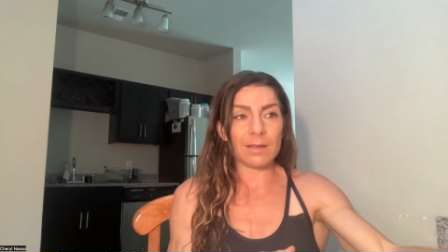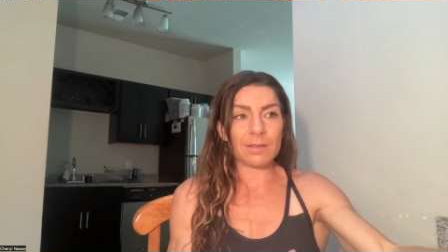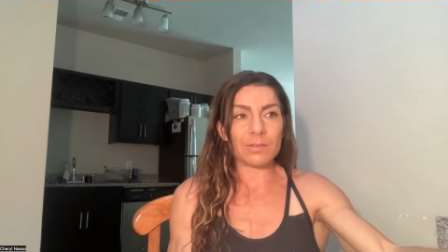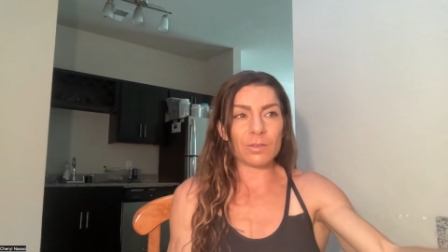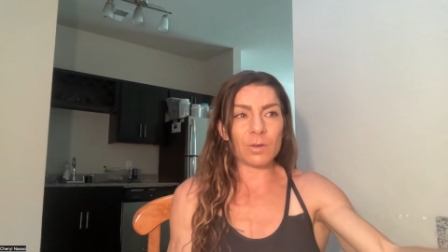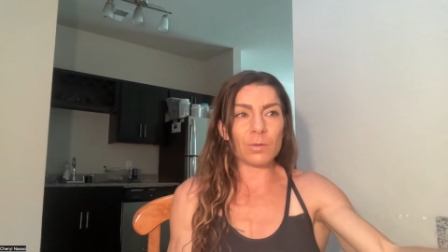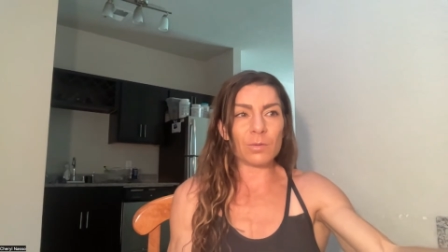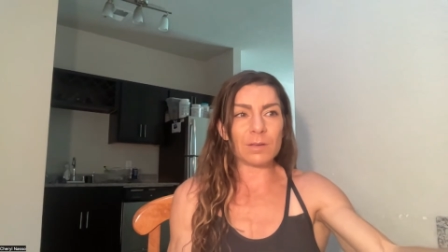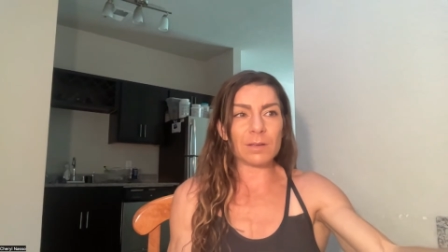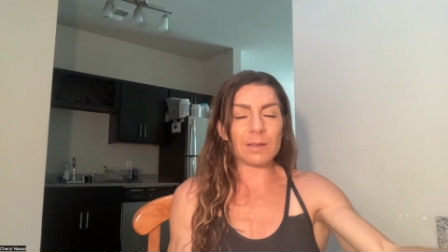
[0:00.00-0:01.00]

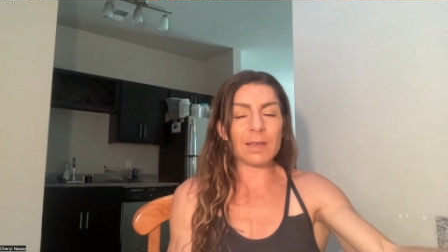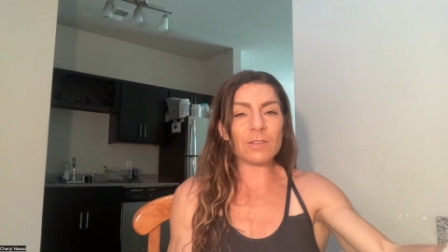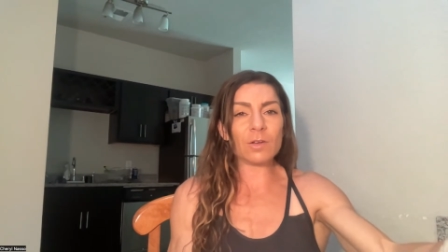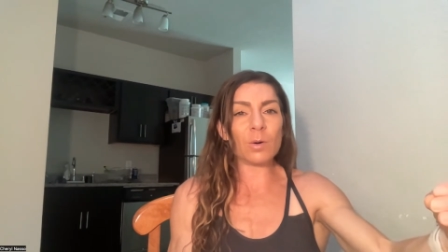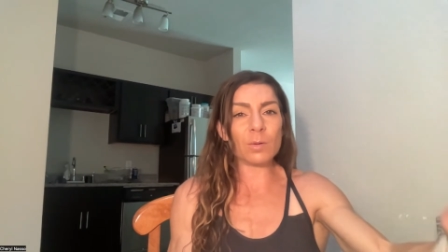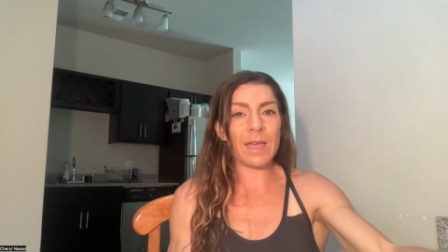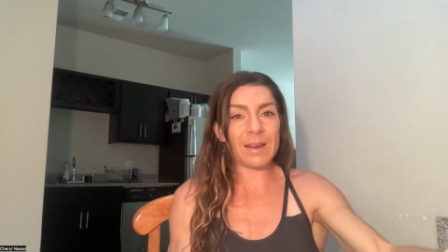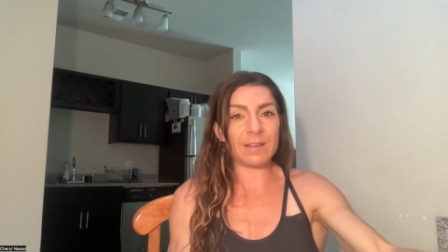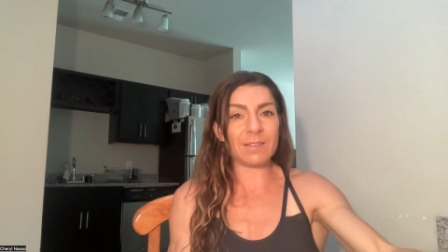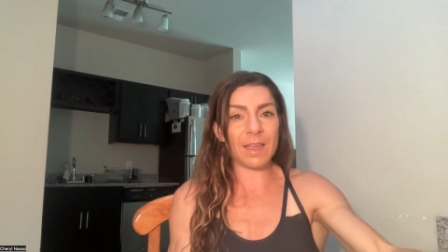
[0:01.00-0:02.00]
So it's
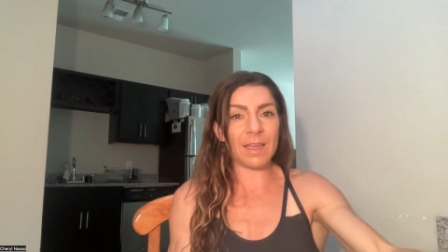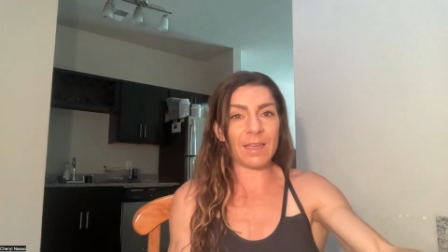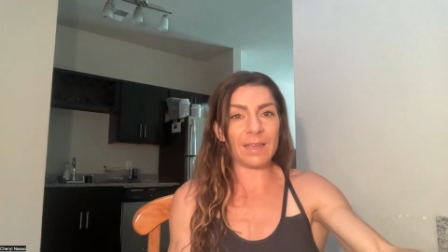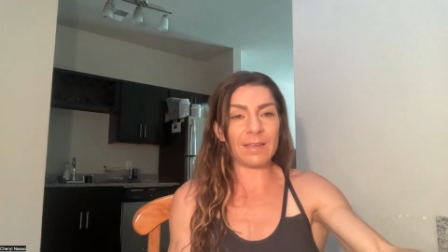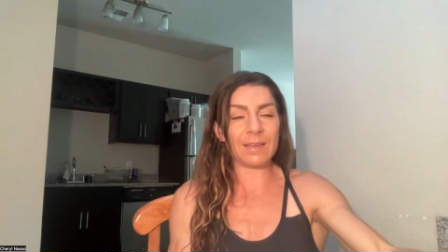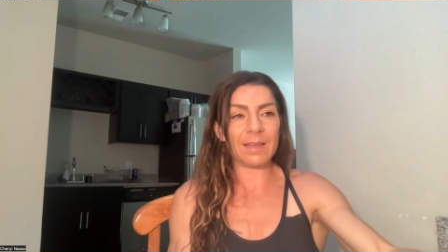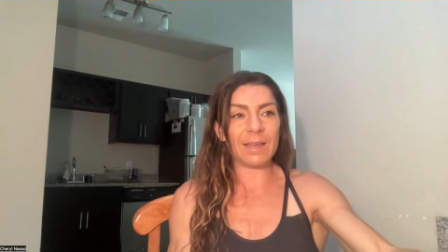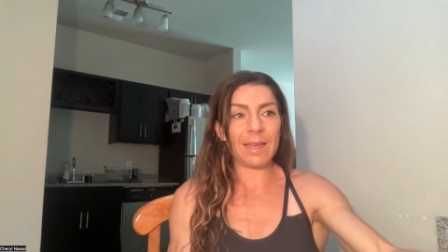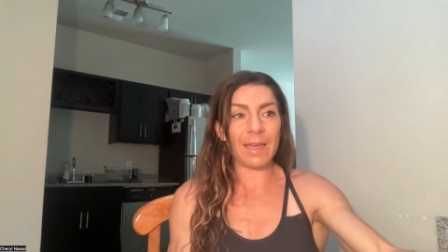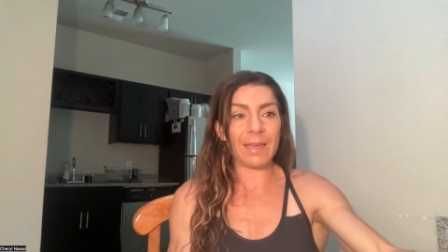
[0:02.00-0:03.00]
okay to say,
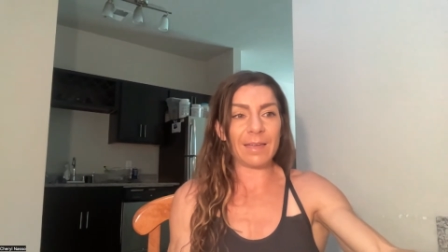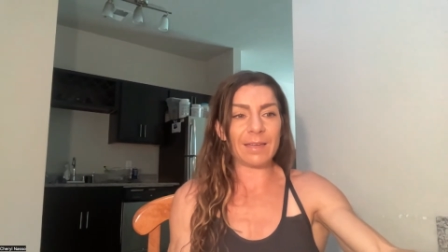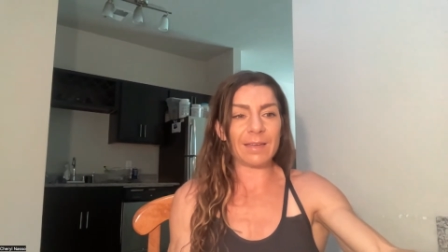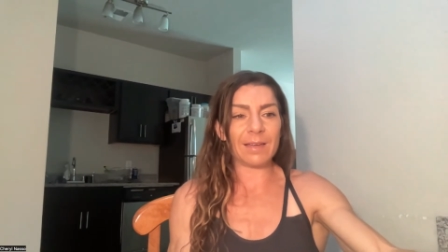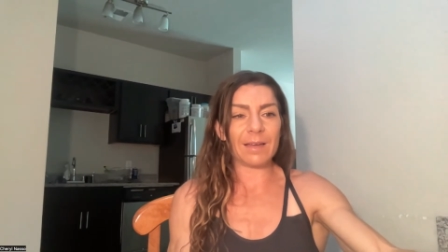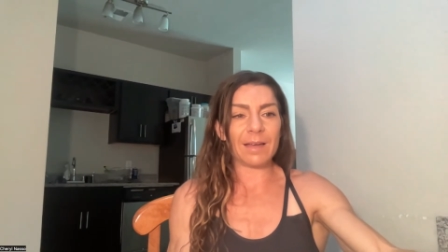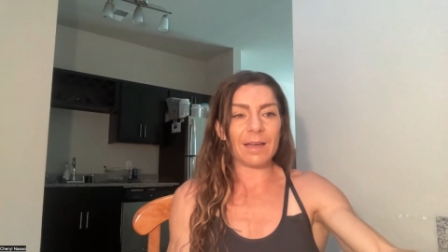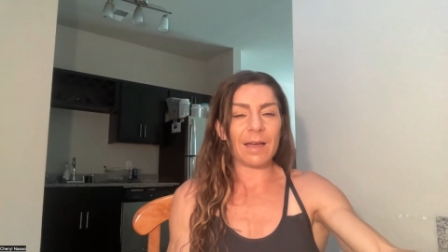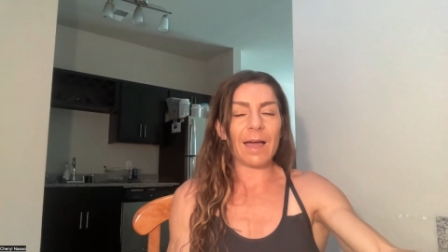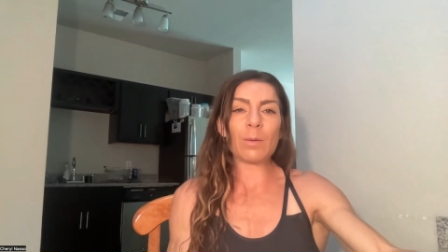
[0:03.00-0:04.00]
hey,
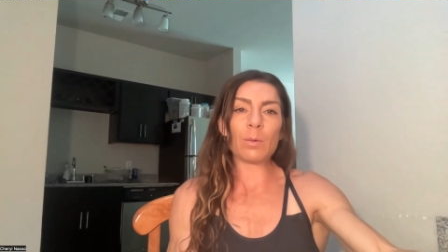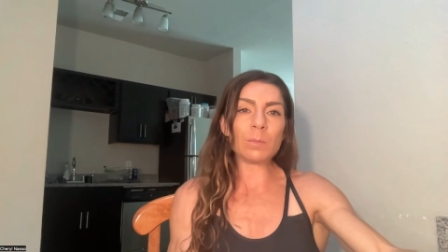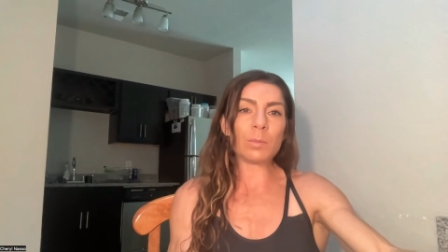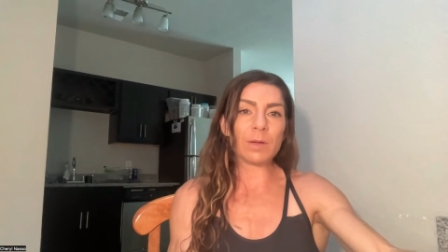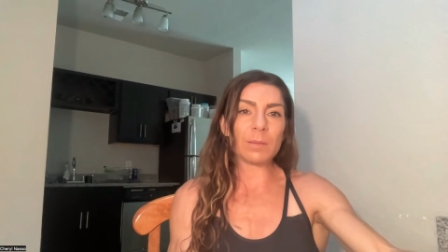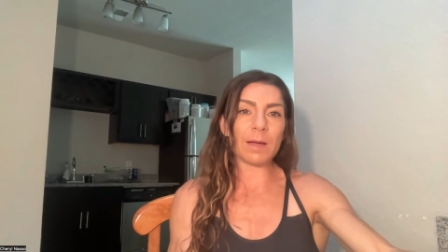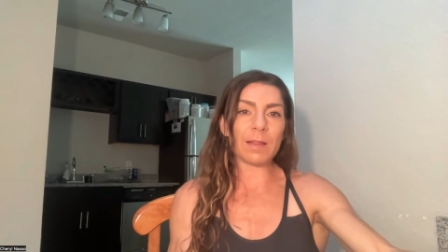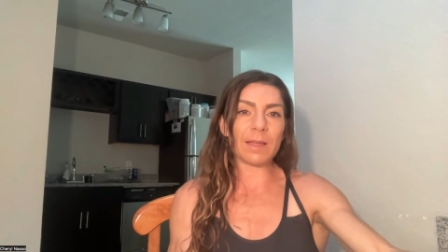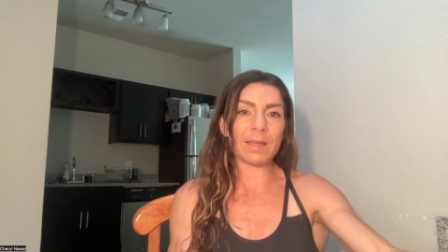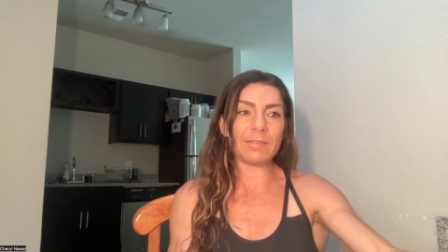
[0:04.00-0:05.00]
at one point in my
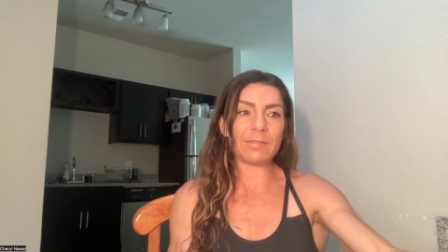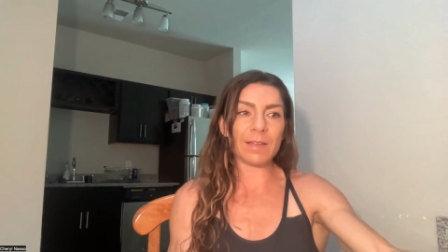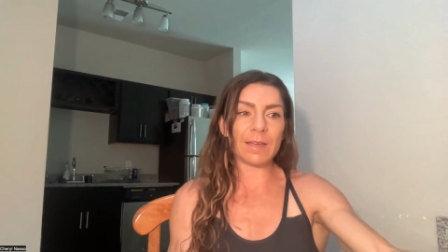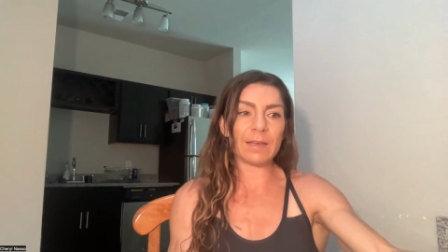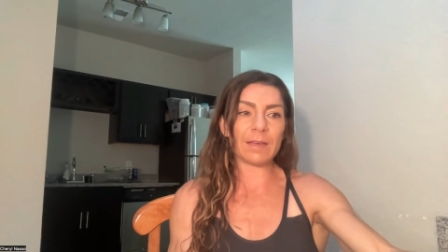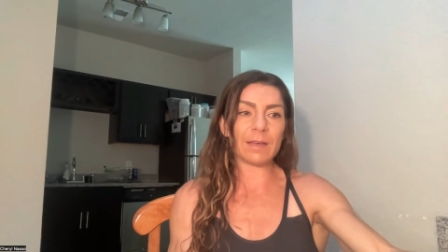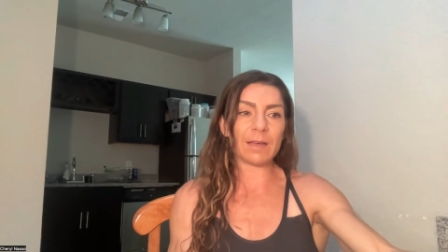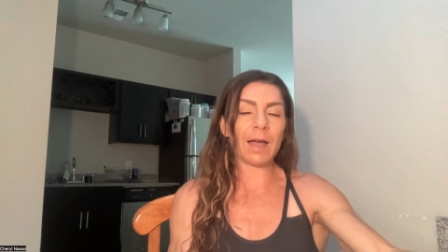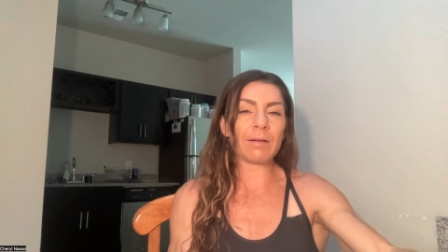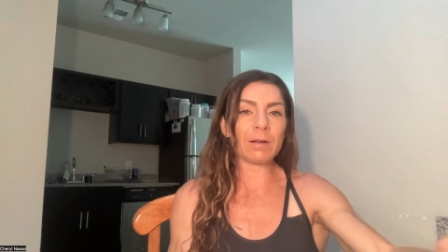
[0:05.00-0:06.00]
life, like
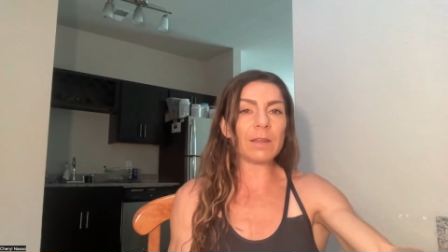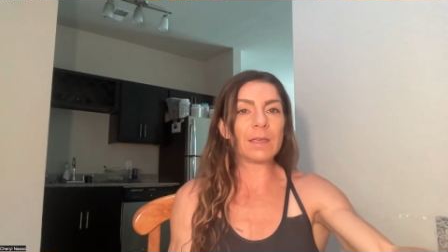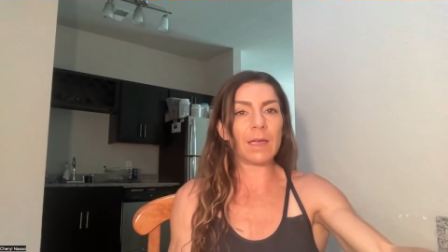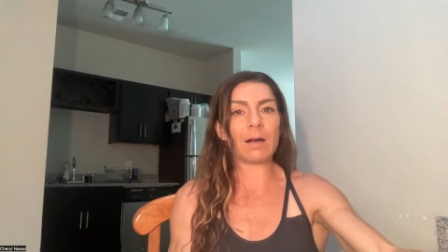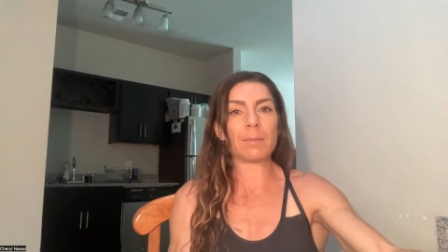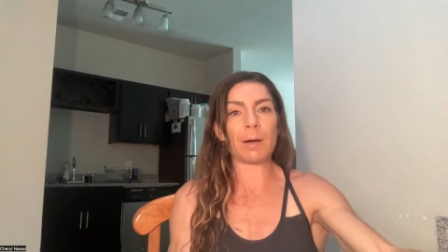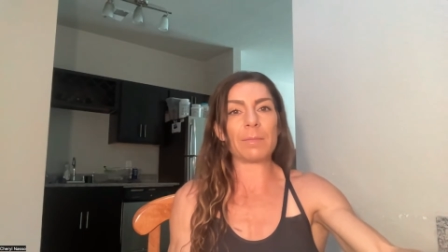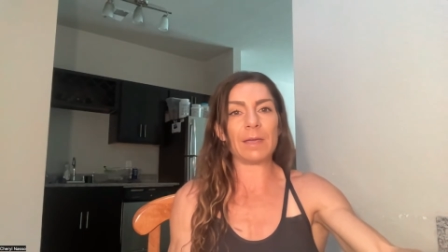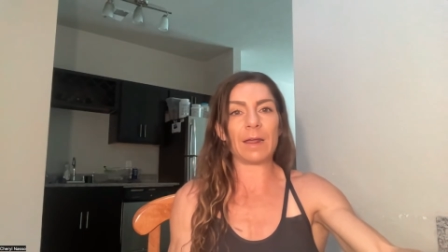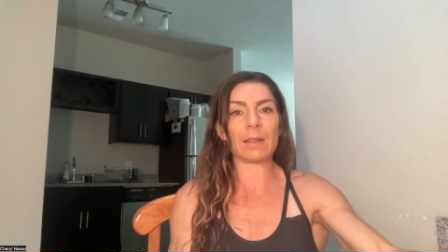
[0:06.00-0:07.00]
I really cared about
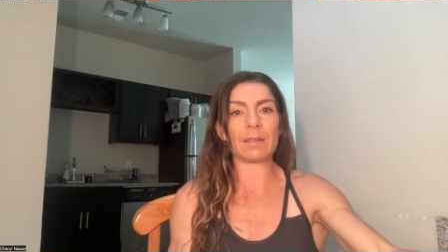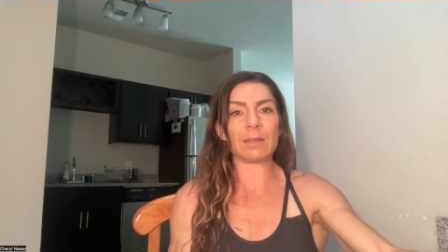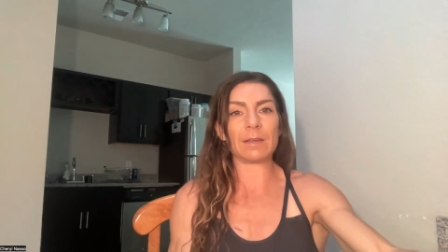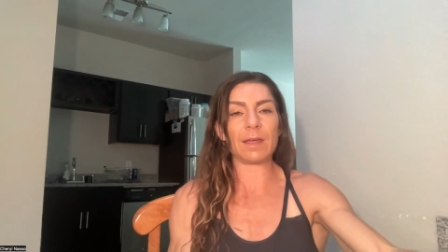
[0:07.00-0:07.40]
being an athlete.